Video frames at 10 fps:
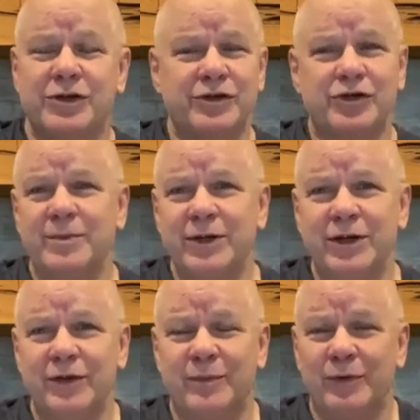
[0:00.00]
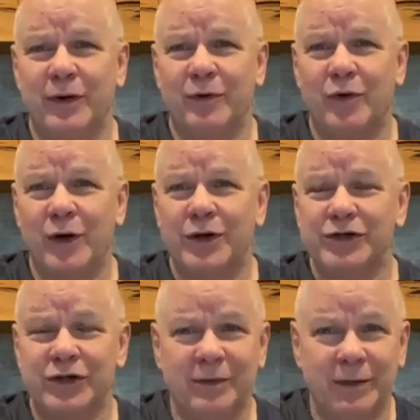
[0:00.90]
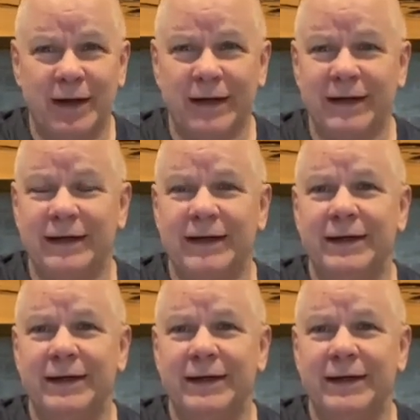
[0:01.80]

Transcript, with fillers: And there's so many other prayer requests in the body.